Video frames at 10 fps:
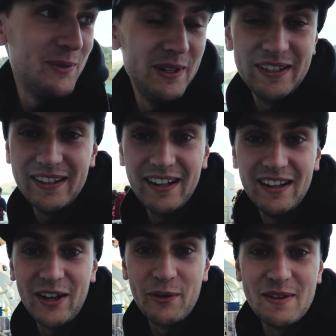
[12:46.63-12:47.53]
We're
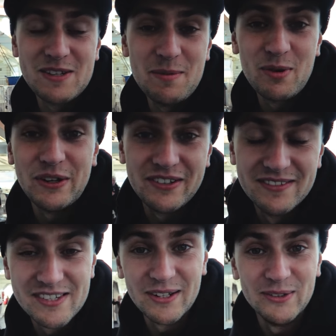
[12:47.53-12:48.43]
going up to the bridge.
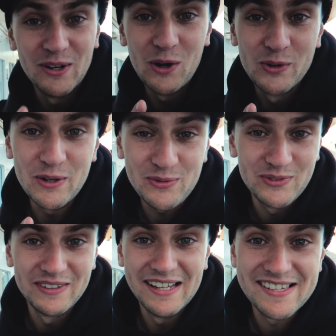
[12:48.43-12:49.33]
So, hold up.
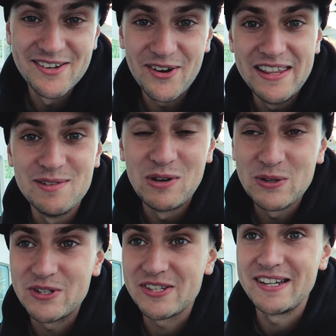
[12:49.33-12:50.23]
Let's not end the
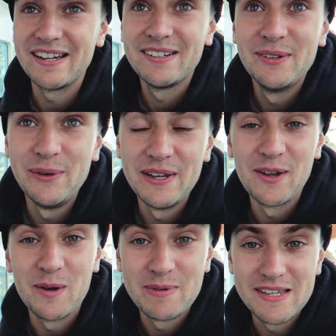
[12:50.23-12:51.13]
vlog just yet. We can
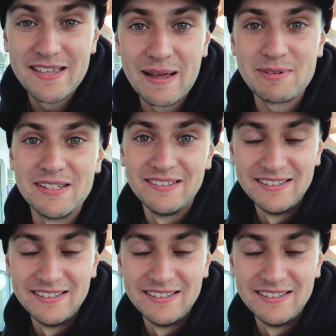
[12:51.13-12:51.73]
go up and see the captain.